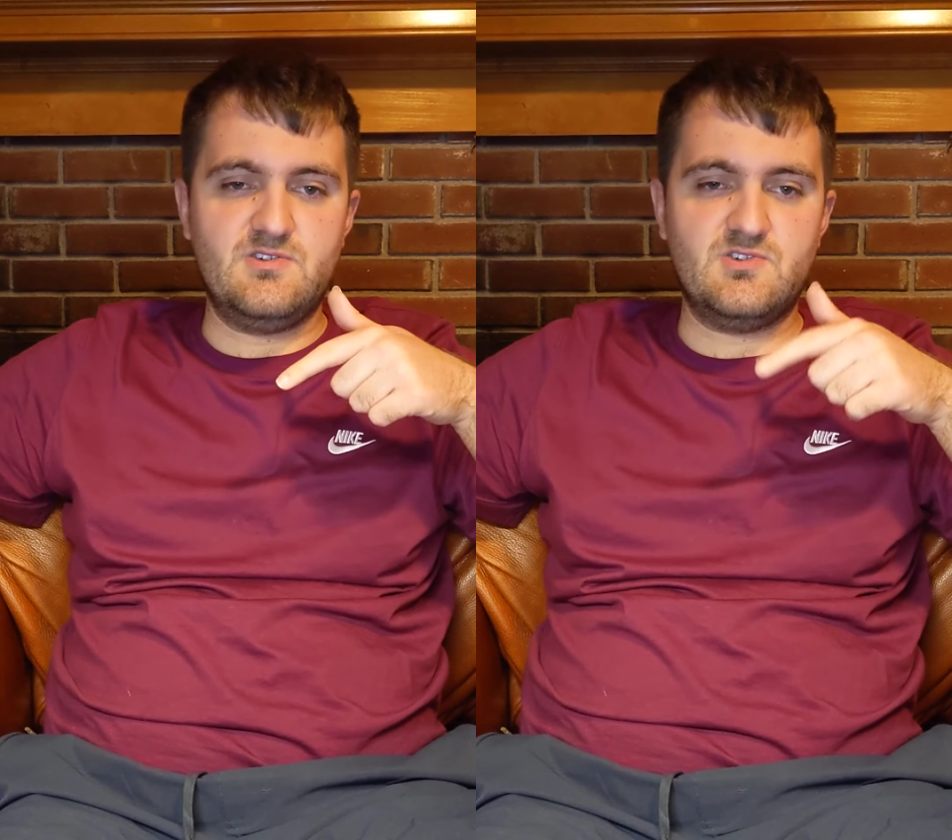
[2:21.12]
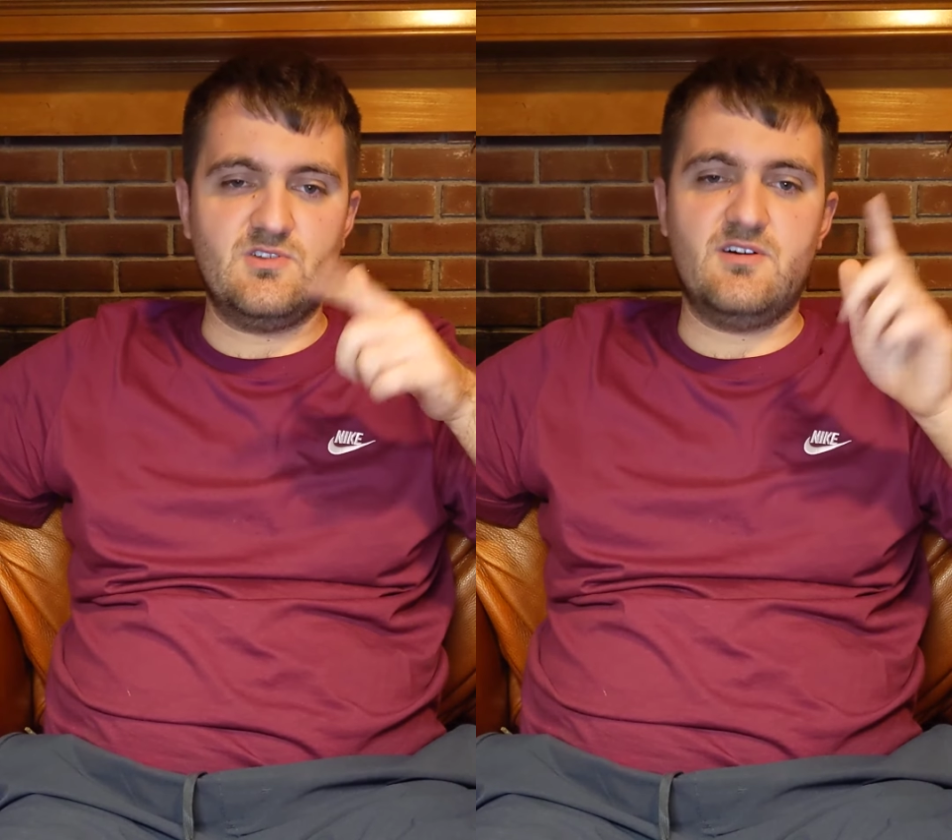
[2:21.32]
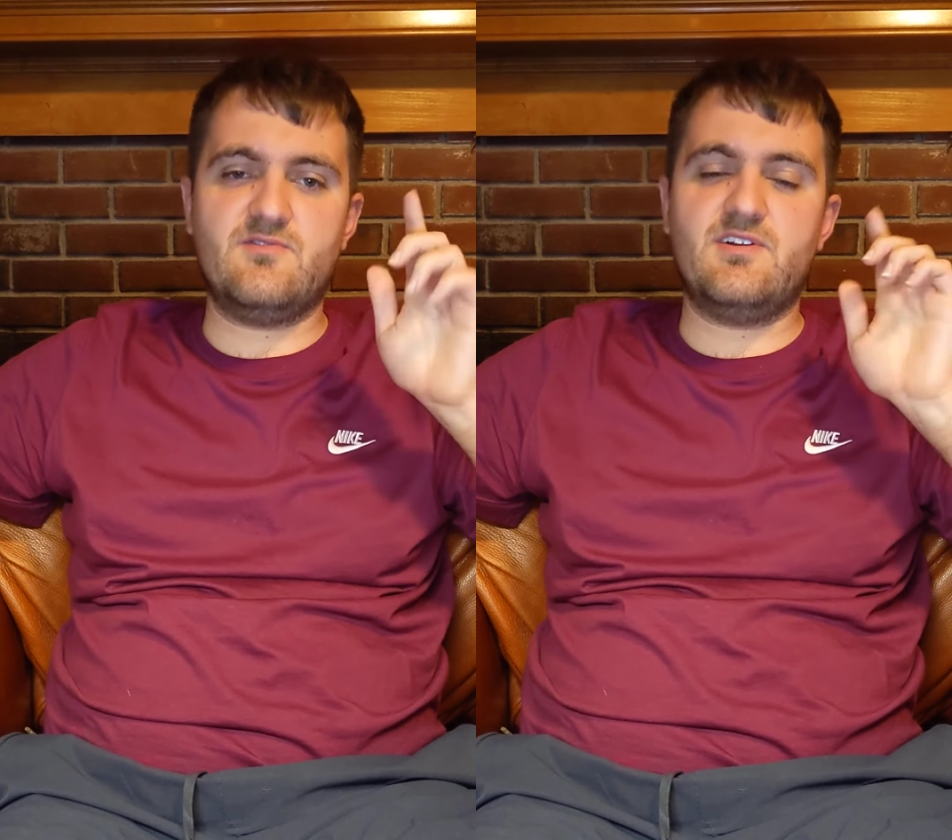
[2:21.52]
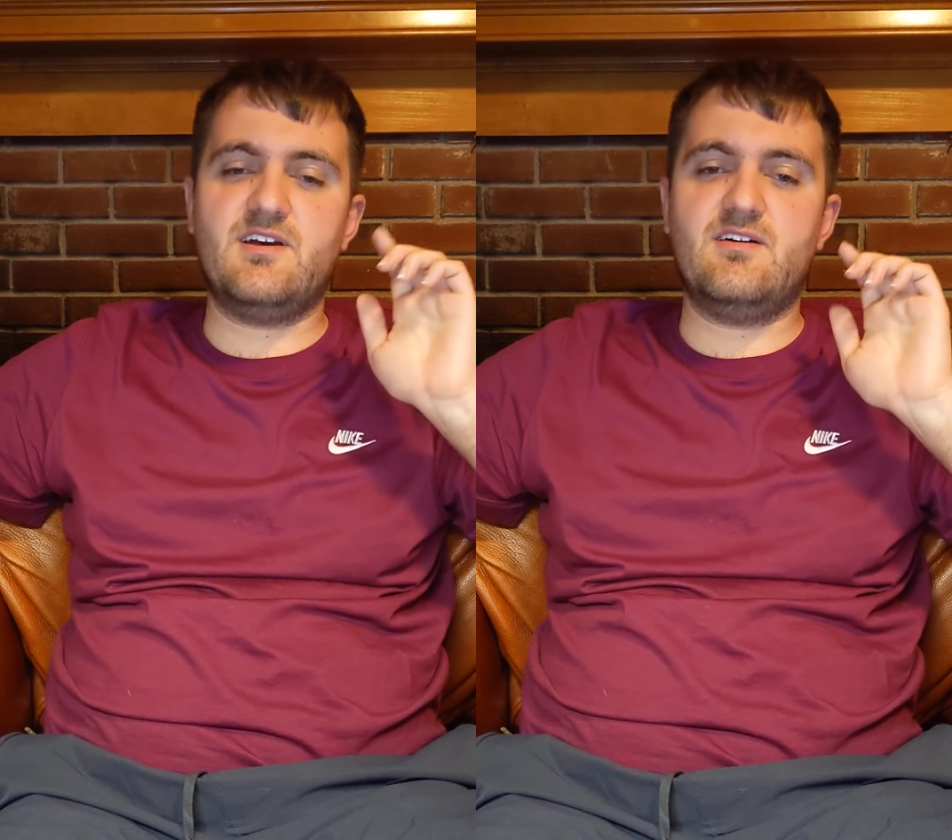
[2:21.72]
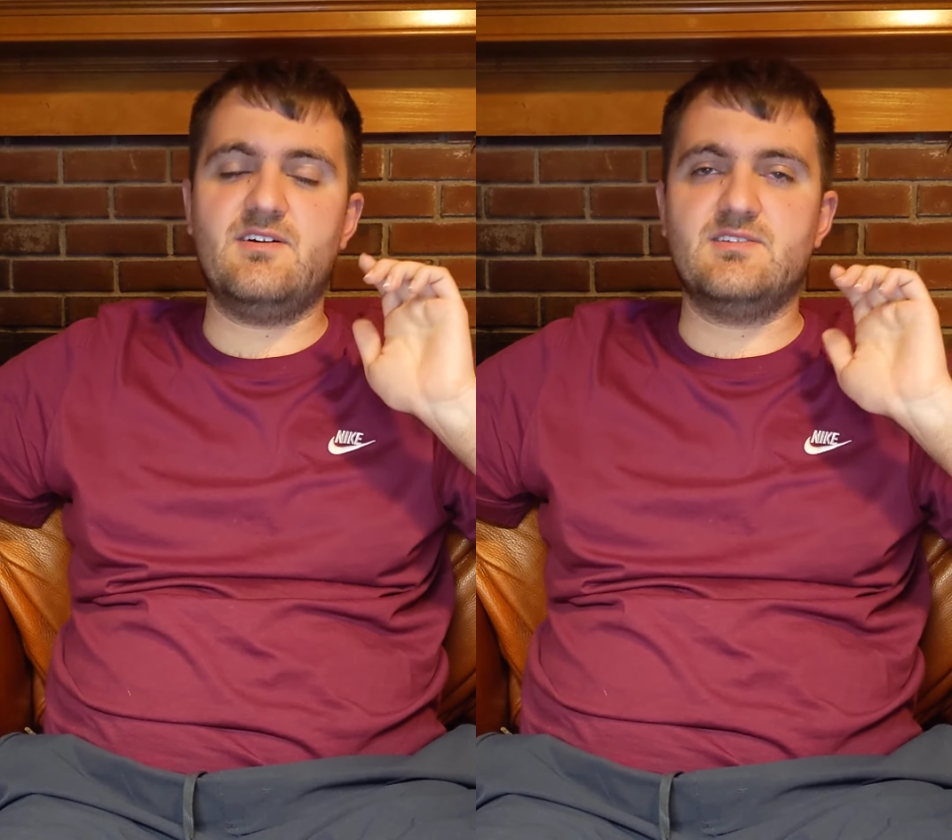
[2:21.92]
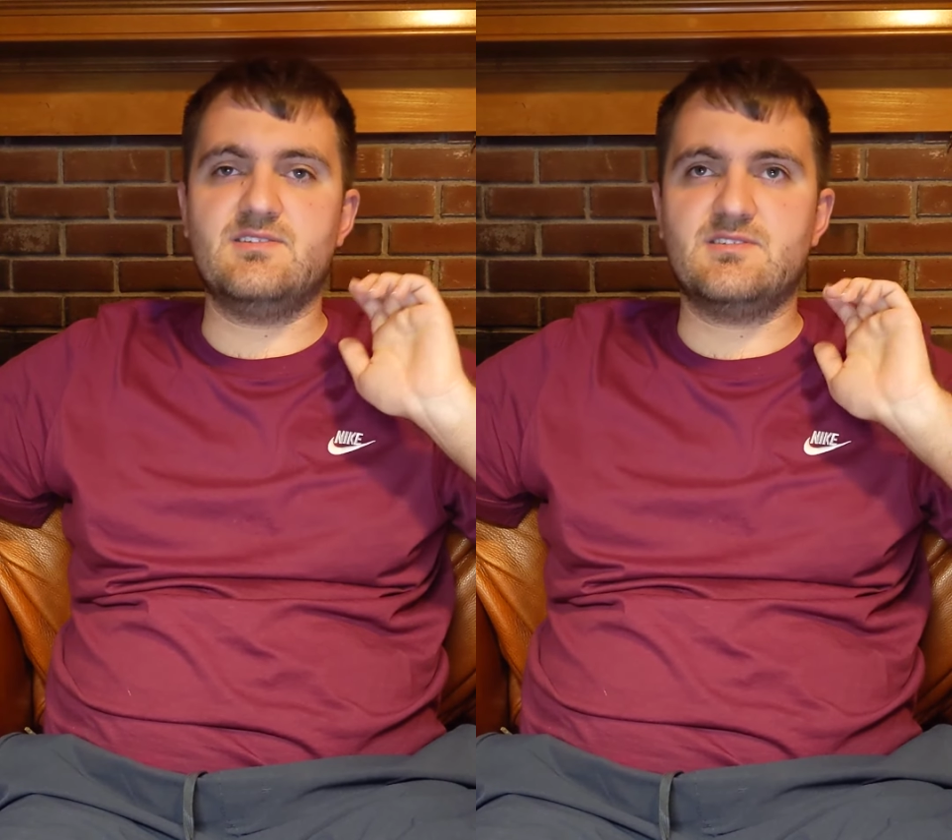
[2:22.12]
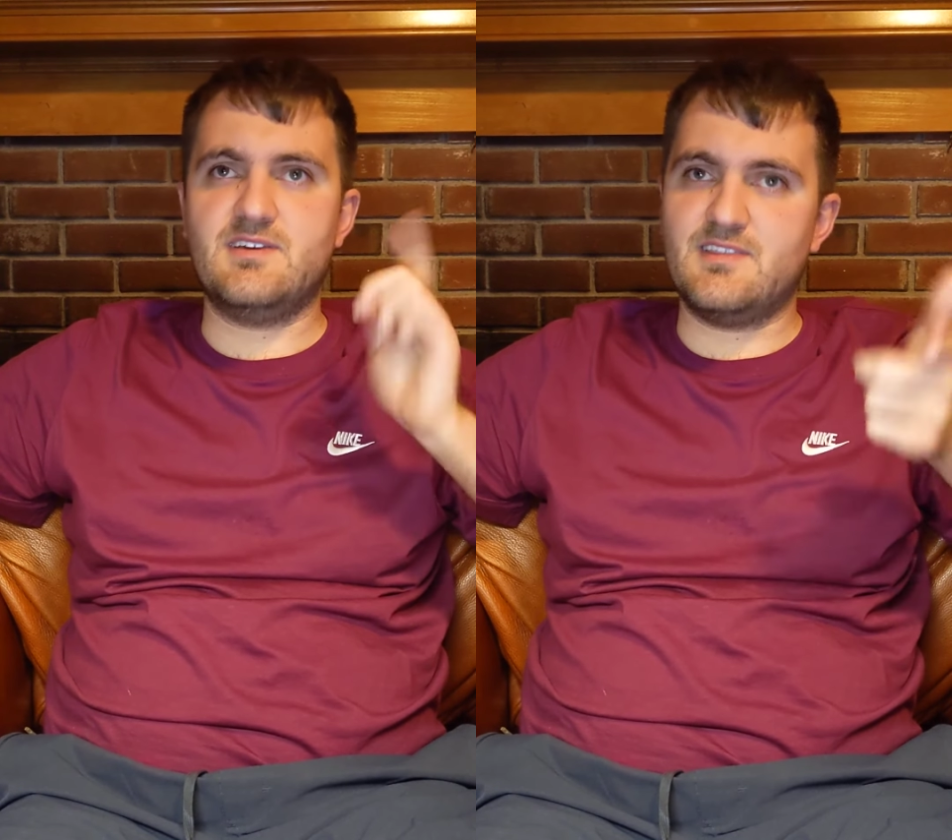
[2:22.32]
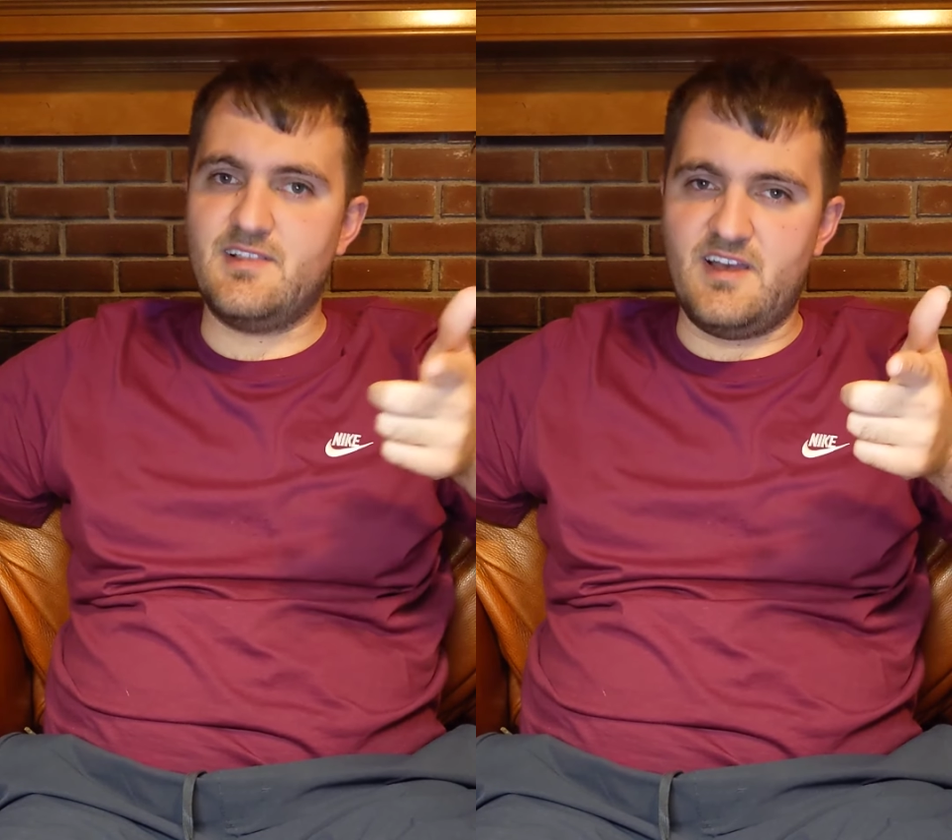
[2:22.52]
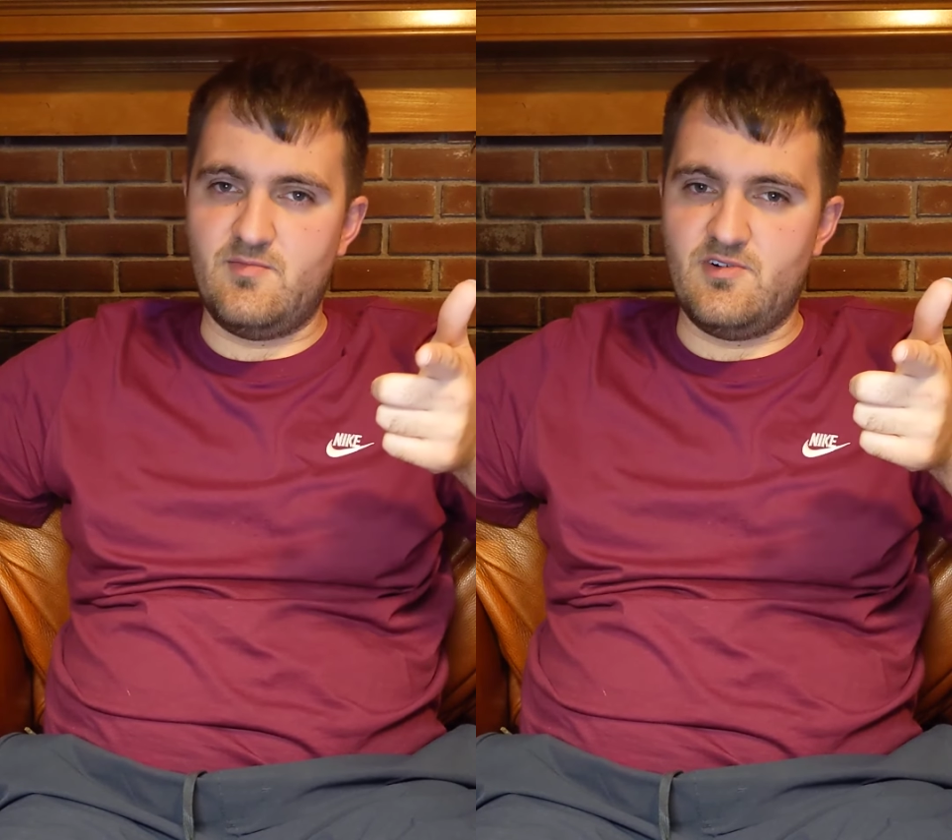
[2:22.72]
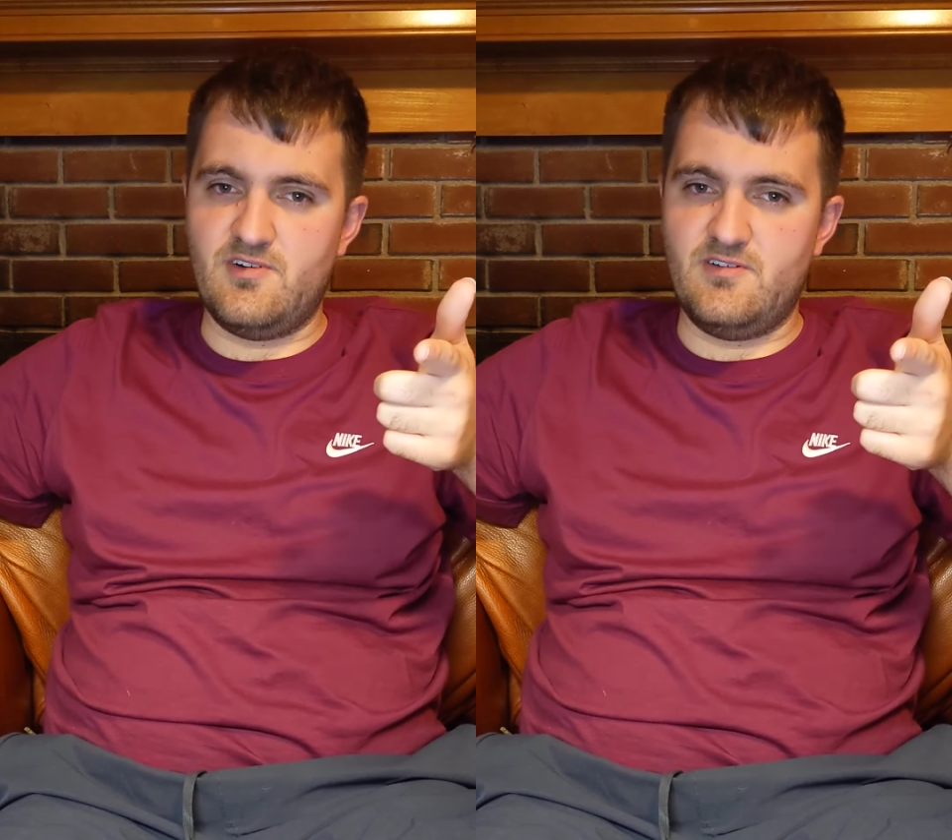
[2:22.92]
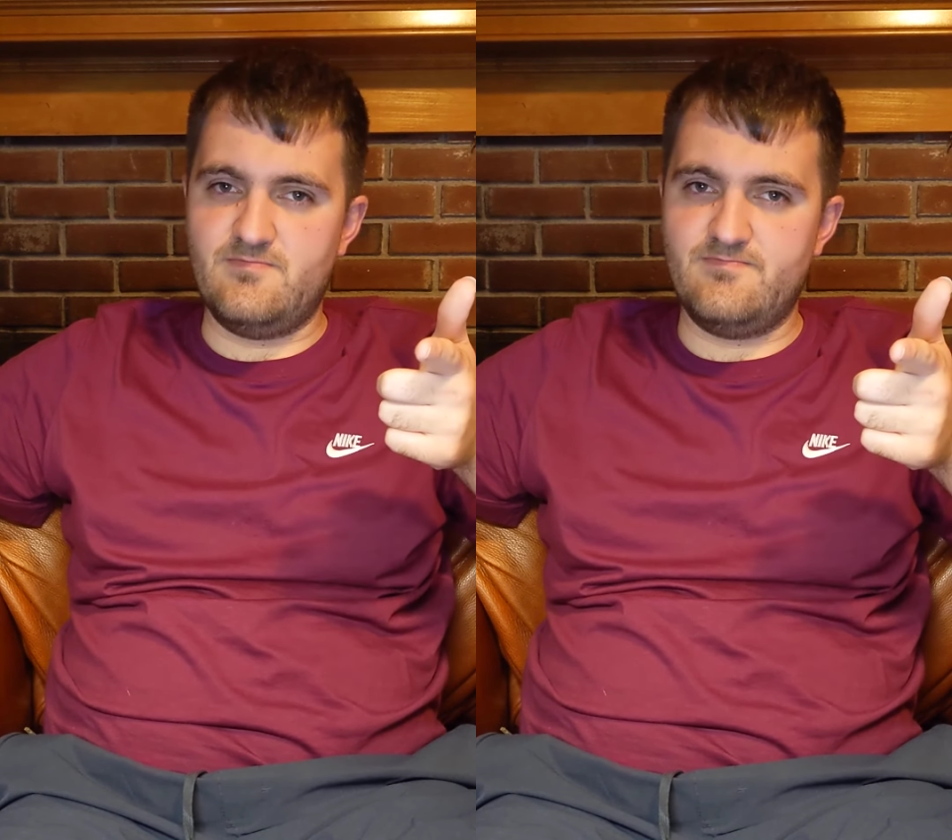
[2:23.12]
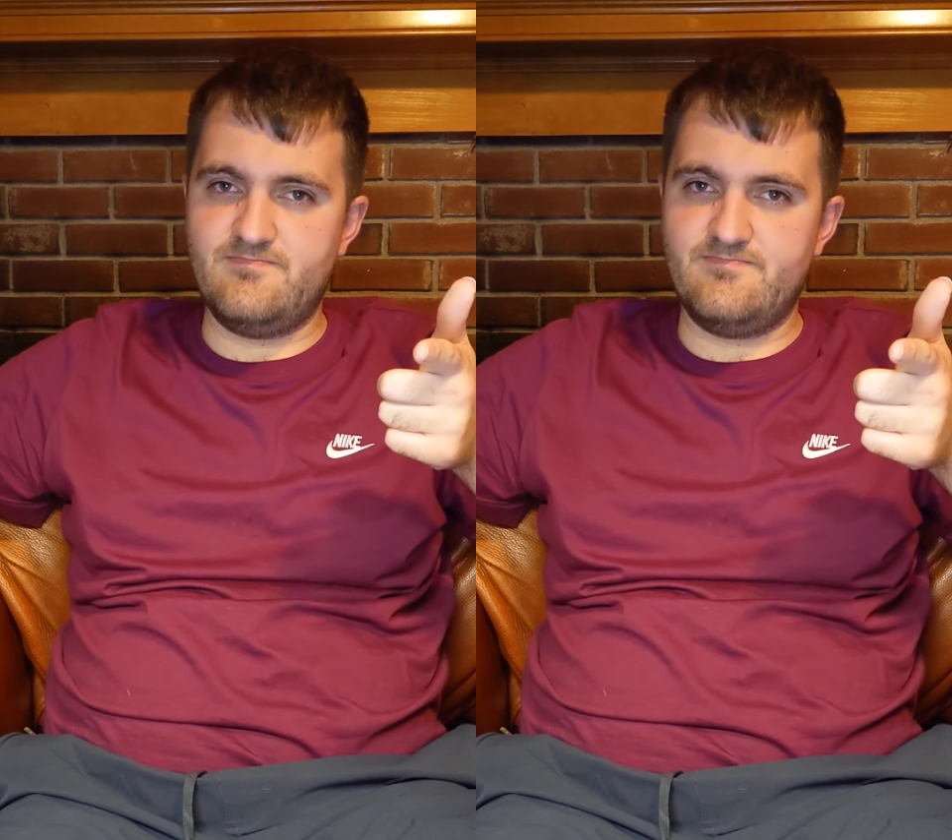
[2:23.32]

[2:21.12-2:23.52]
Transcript: So long for now, and see you at the library.